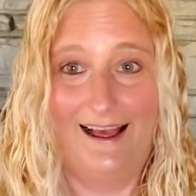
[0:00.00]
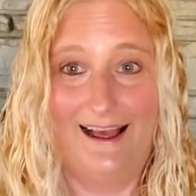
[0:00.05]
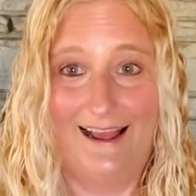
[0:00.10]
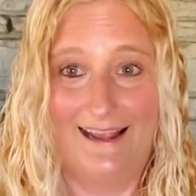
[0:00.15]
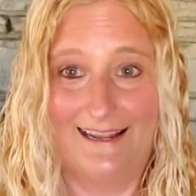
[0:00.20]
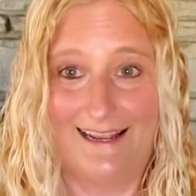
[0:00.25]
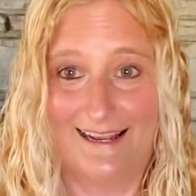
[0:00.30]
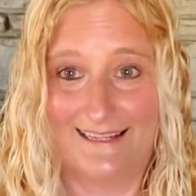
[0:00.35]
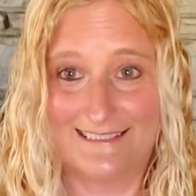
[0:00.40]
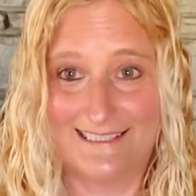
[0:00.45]
I
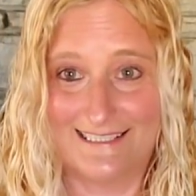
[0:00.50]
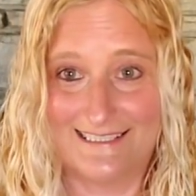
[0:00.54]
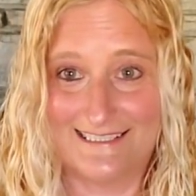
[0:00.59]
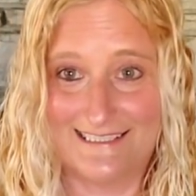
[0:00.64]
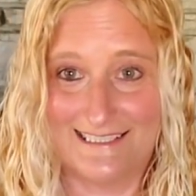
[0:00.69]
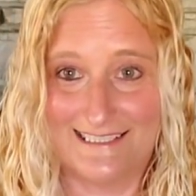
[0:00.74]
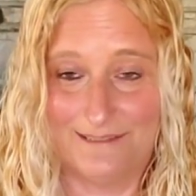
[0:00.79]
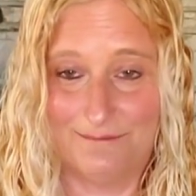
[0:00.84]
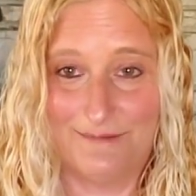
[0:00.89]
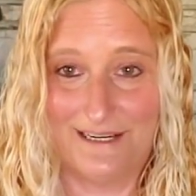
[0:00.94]
got to
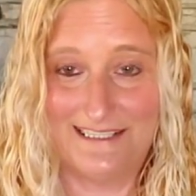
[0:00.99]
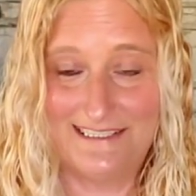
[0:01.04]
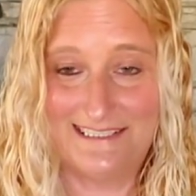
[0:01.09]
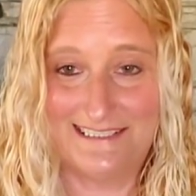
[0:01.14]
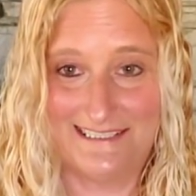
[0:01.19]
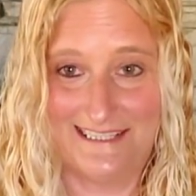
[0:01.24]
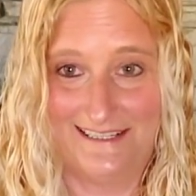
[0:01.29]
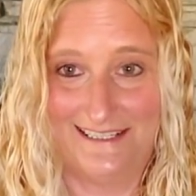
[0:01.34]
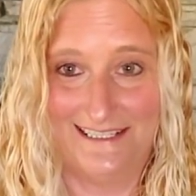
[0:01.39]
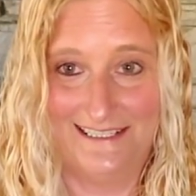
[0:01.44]
see my
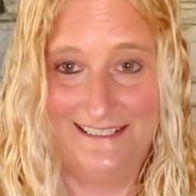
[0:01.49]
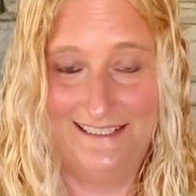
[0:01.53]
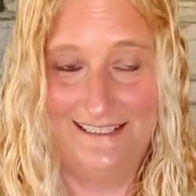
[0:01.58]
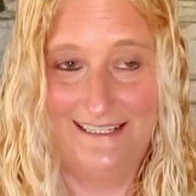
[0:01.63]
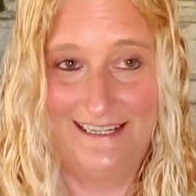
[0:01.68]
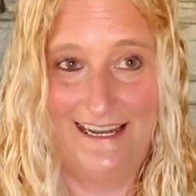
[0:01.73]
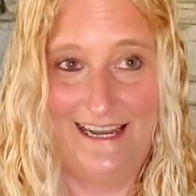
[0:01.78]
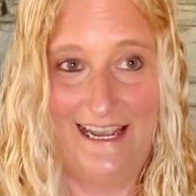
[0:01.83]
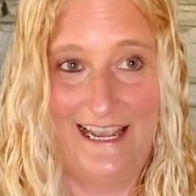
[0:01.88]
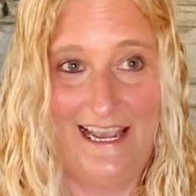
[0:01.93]
son.
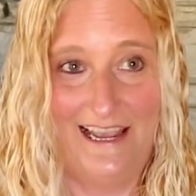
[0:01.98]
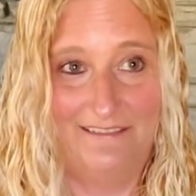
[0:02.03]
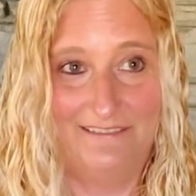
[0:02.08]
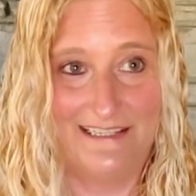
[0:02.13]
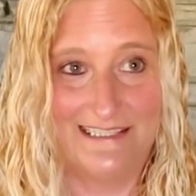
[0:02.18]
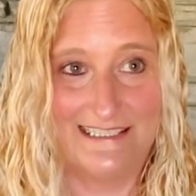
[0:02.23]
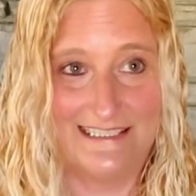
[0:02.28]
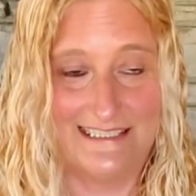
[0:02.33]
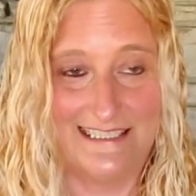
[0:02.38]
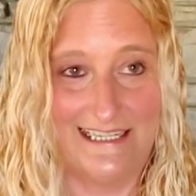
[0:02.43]
I
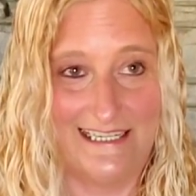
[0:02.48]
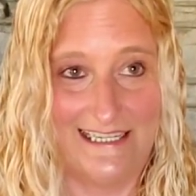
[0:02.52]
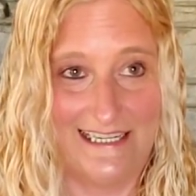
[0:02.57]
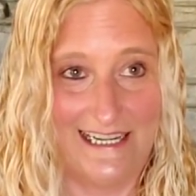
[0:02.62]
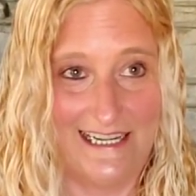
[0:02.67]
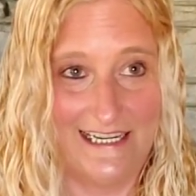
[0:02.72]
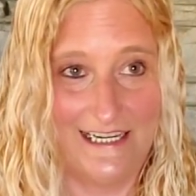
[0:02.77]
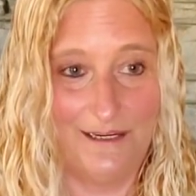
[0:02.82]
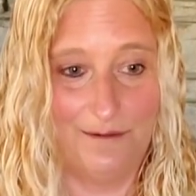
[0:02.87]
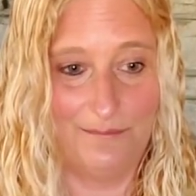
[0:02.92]
haven't seen
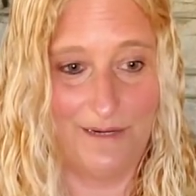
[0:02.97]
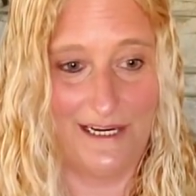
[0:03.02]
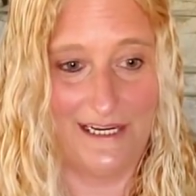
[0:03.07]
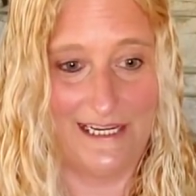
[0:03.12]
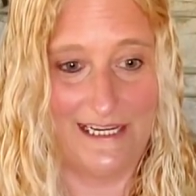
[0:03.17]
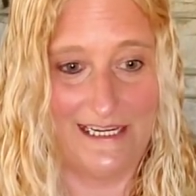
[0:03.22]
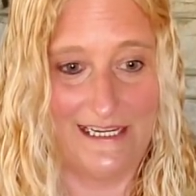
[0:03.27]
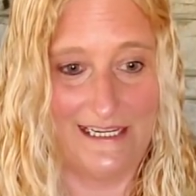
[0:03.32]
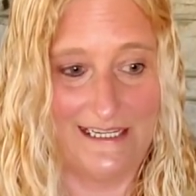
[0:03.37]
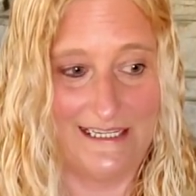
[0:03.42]
any of my
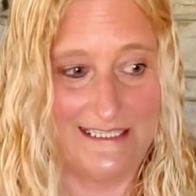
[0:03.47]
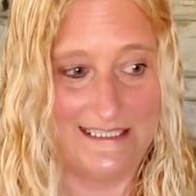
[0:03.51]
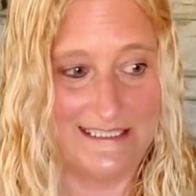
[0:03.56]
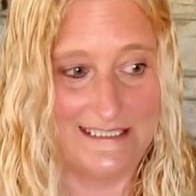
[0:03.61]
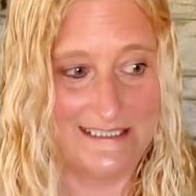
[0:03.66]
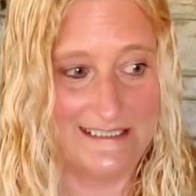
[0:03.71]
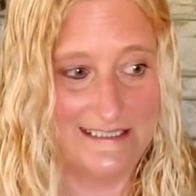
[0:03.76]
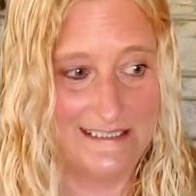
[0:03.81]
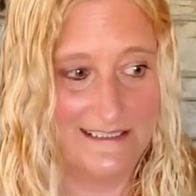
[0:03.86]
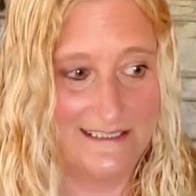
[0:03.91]
kids
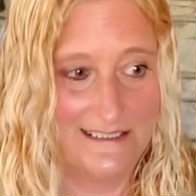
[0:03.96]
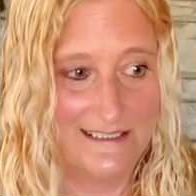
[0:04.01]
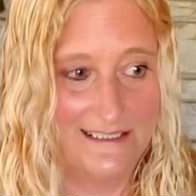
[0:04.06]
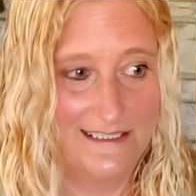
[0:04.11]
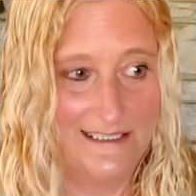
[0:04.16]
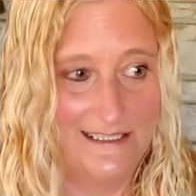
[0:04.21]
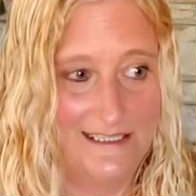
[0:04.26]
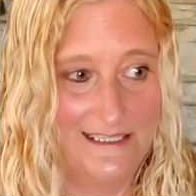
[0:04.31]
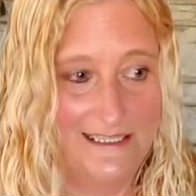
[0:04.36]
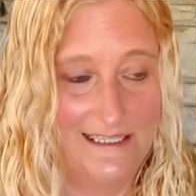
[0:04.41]

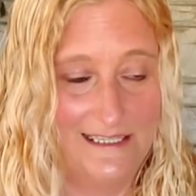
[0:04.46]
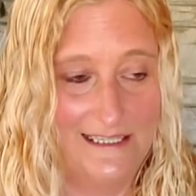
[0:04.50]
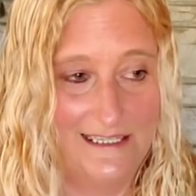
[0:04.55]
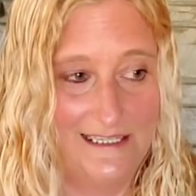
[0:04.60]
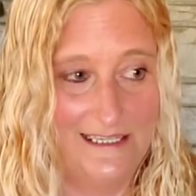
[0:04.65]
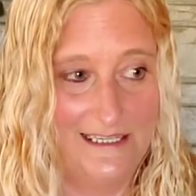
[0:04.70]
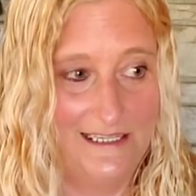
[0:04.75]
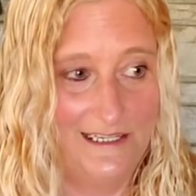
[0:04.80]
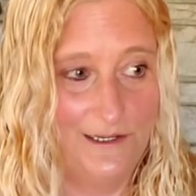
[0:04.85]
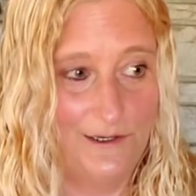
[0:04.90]

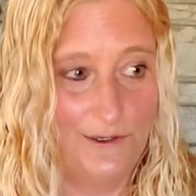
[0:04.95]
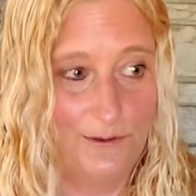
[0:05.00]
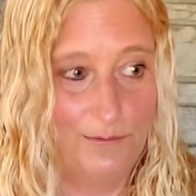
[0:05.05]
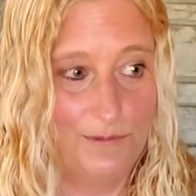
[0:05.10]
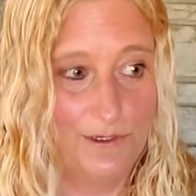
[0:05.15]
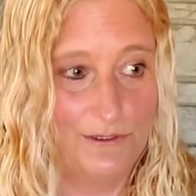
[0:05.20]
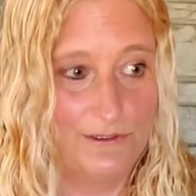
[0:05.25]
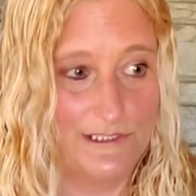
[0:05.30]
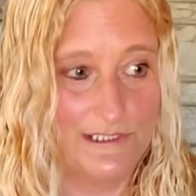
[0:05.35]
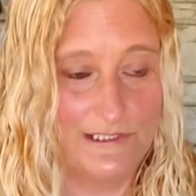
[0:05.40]
in
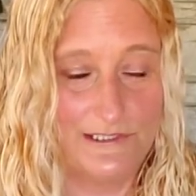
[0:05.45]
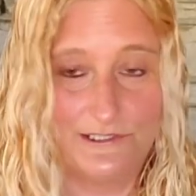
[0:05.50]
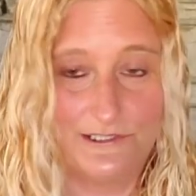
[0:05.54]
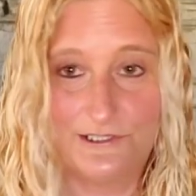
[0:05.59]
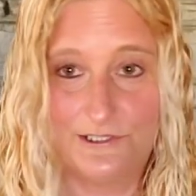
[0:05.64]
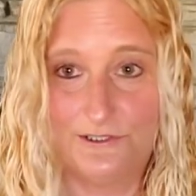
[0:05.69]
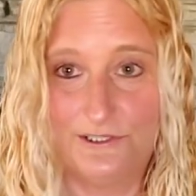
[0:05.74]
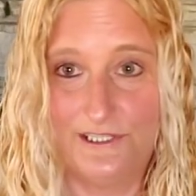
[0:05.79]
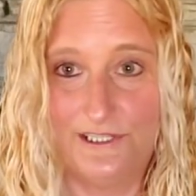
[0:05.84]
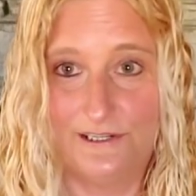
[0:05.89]
almost
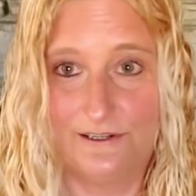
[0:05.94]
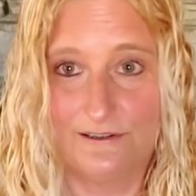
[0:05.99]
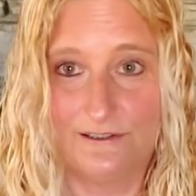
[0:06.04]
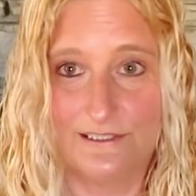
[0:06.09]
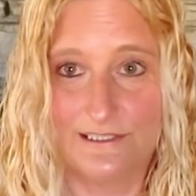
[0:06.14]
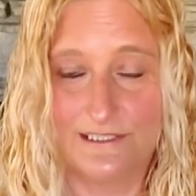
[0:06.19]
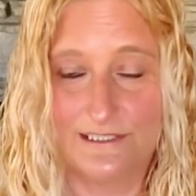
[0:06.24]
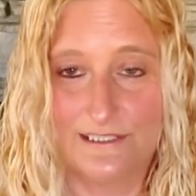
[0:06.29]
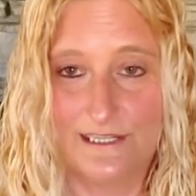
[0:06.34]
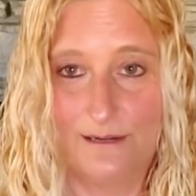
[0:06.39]
2
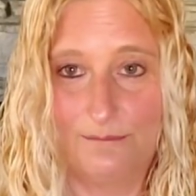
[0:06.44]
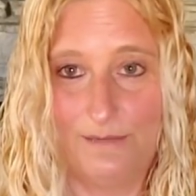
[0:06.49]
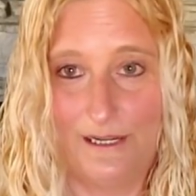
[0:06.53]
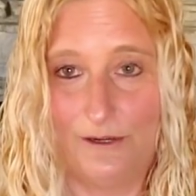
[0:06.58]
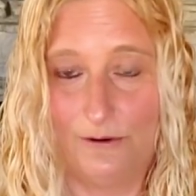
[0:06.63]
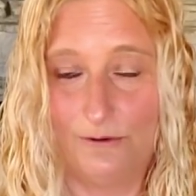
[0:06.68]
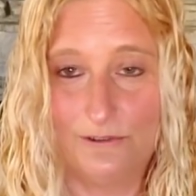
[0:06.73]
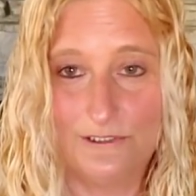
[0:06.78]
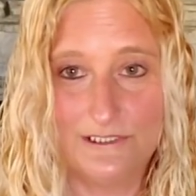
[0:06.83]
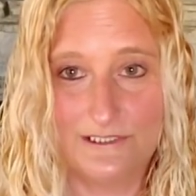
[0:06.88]
years. And my
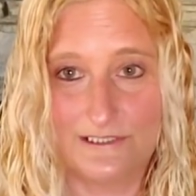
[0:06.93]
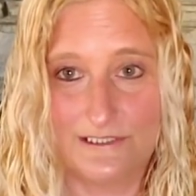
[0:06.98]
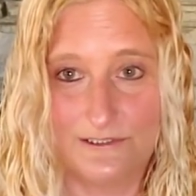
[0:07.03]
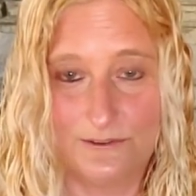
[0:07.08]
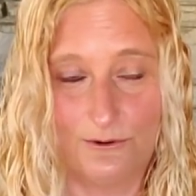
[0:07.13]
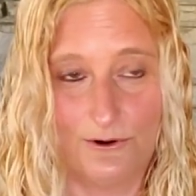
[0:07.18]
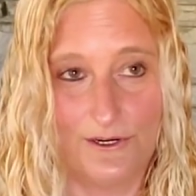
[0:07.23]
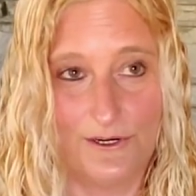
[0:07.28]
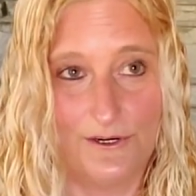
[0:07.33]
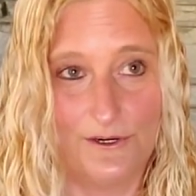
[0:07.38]
oldest
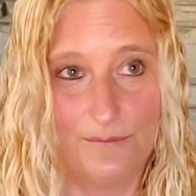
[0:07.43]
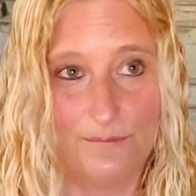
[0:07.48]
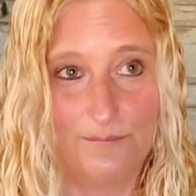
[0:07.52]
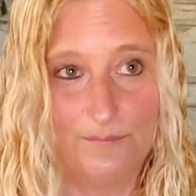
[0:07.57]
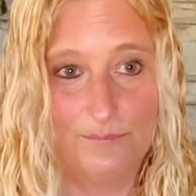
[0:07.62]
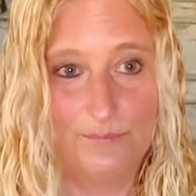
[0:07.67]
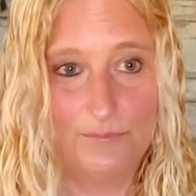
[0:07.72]
daughter,